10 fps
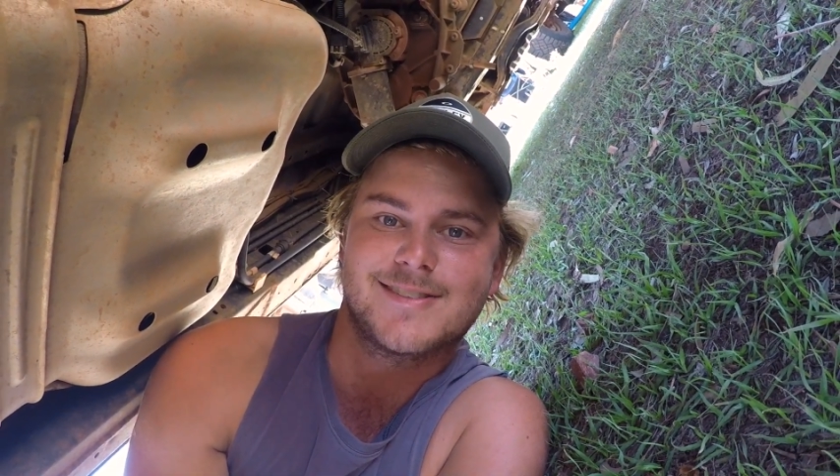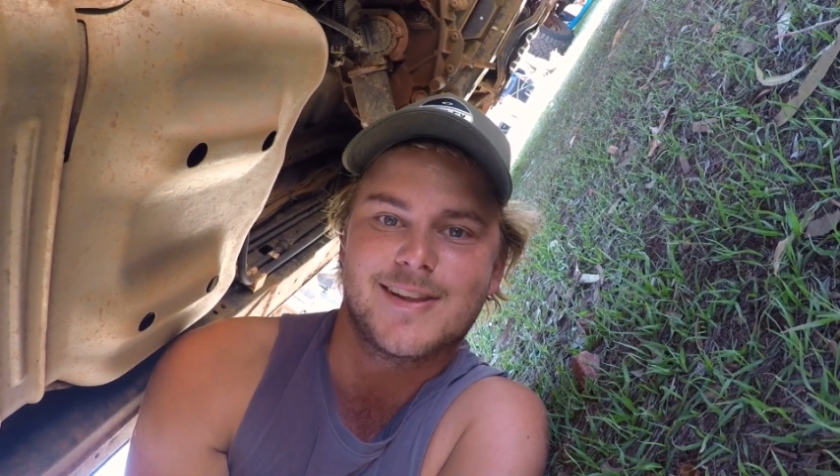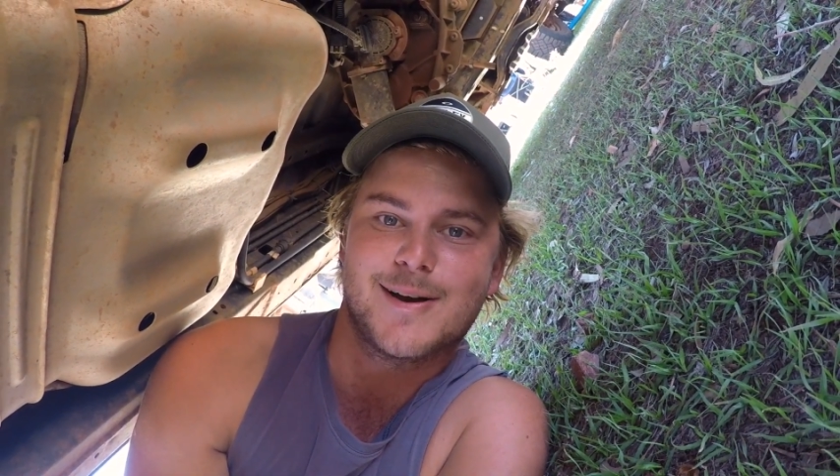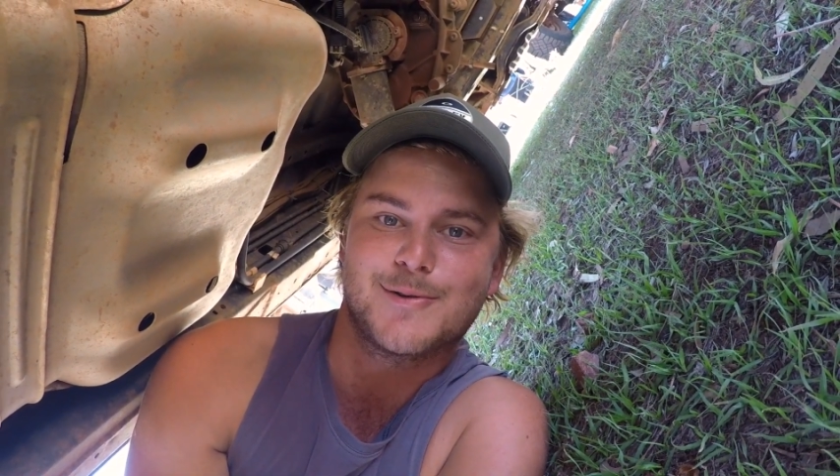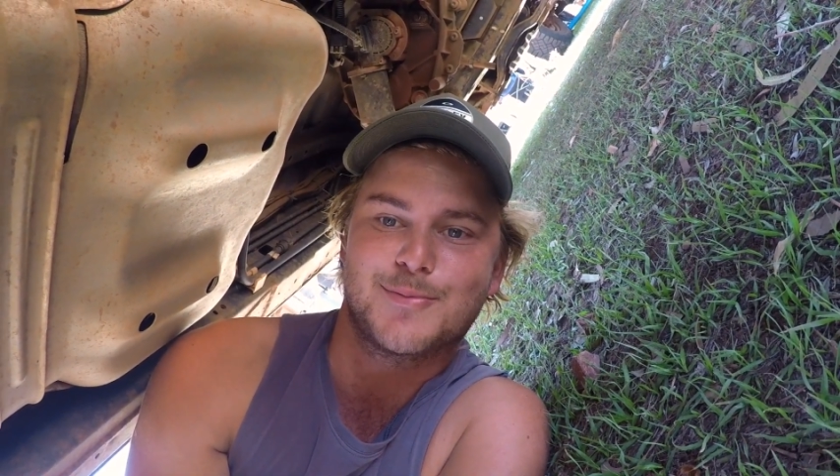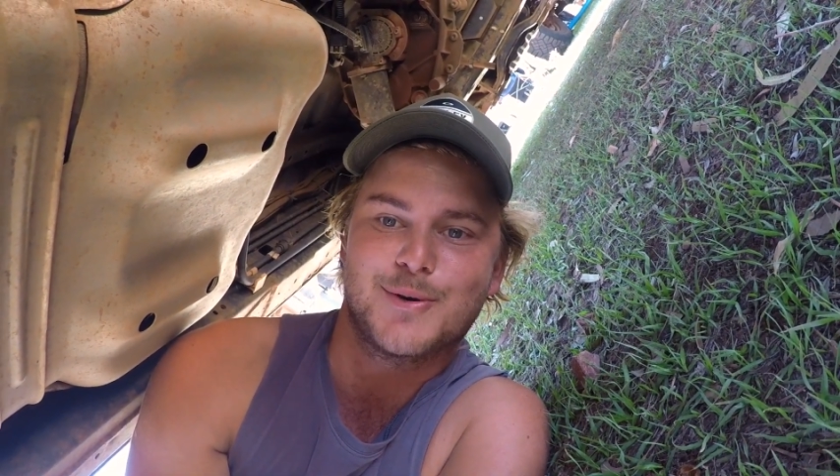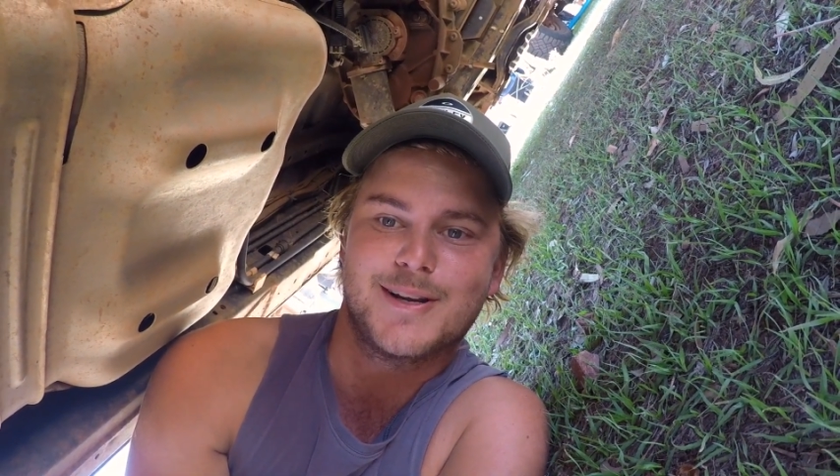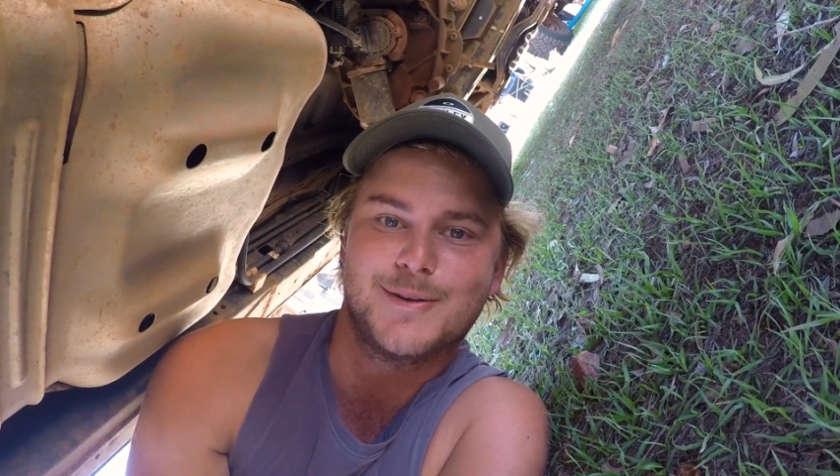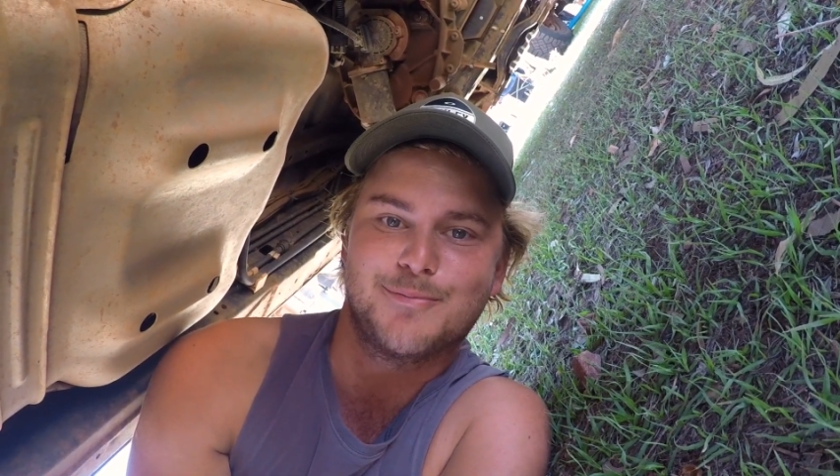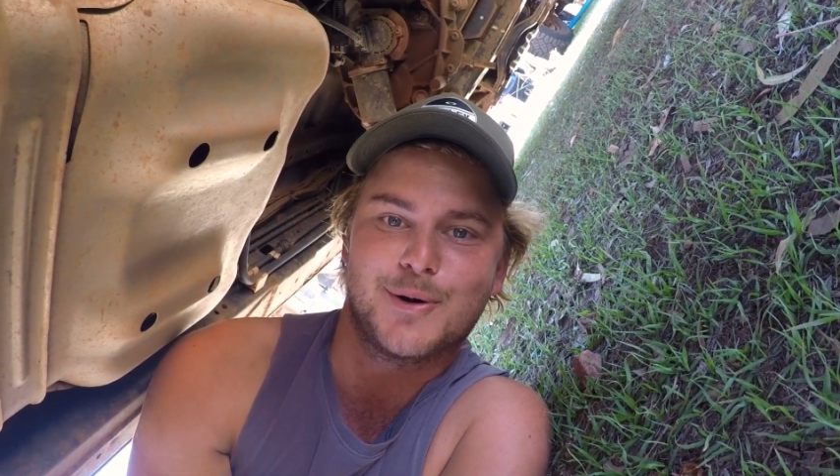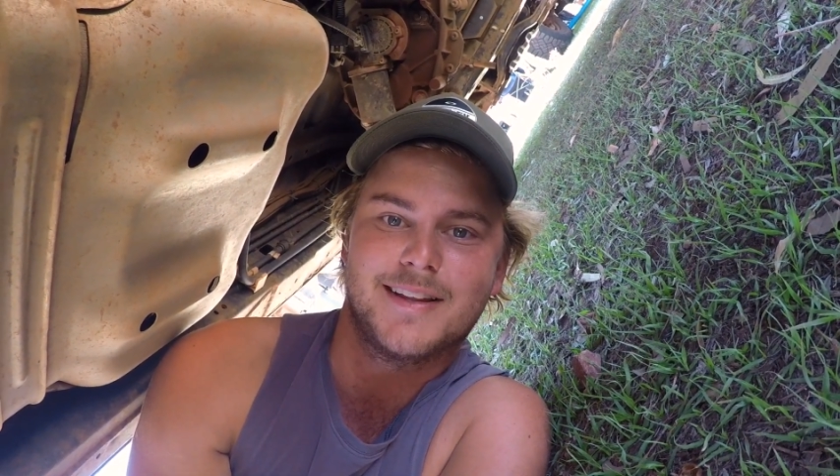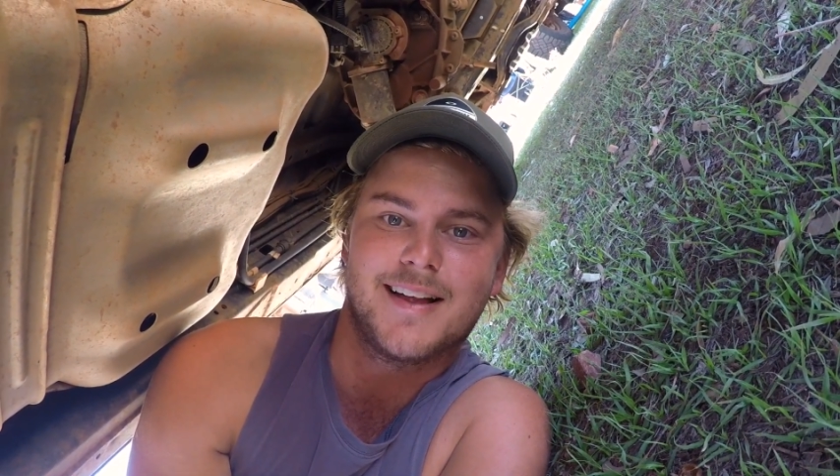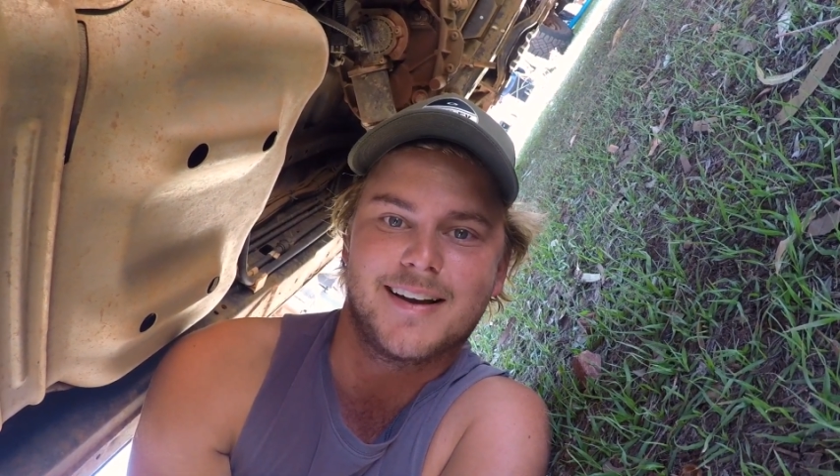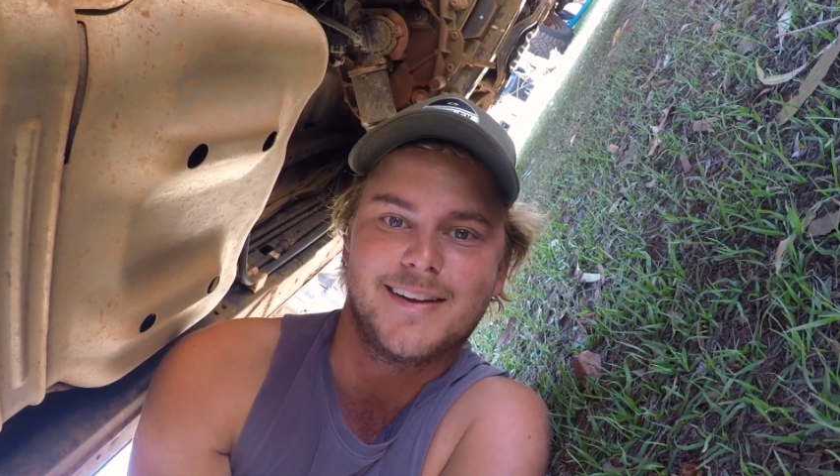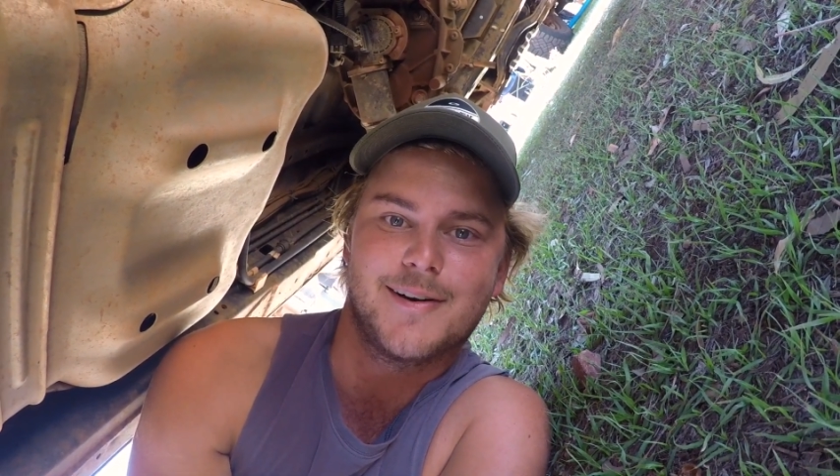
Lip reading: so that was pretty lucky,